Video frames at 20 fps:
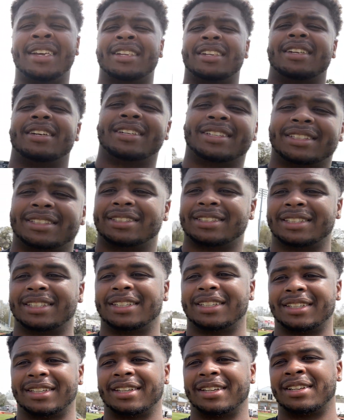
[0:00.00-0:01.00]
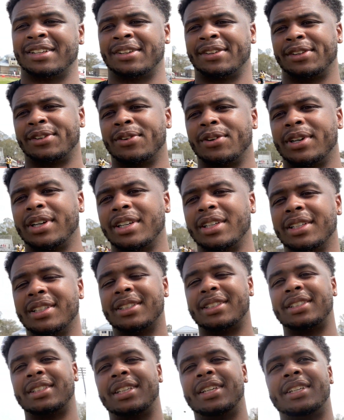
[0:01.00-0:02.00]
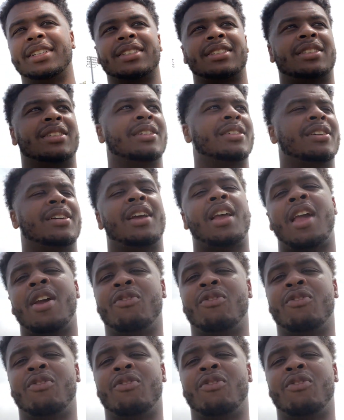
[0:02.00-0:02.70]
Like I said, you know, good little scene and stuff.